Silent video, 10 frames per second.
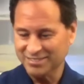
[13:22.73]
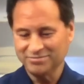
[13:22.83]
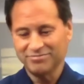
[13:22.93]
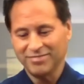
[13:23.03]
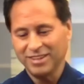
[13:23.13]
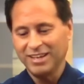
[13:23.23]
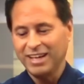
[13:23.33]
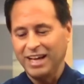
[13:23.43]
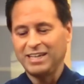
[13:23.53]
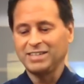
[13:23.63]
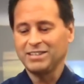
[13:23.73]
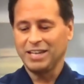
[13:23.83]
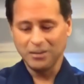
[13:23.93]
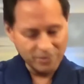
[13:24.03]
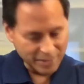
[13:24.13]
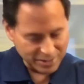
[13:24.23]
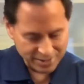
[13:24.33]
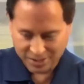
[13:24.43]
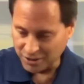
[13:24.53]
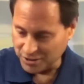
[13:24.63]
and doesn't energize the
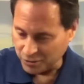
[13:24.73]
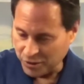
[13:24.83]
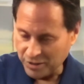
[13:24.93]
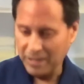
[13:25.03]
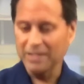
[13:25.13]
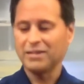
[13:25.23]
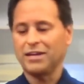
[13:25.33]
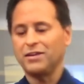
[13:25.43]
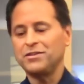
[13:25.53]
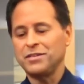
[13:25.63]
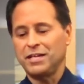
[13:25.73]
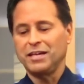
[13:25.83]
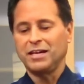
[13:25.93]
cells and realign the energy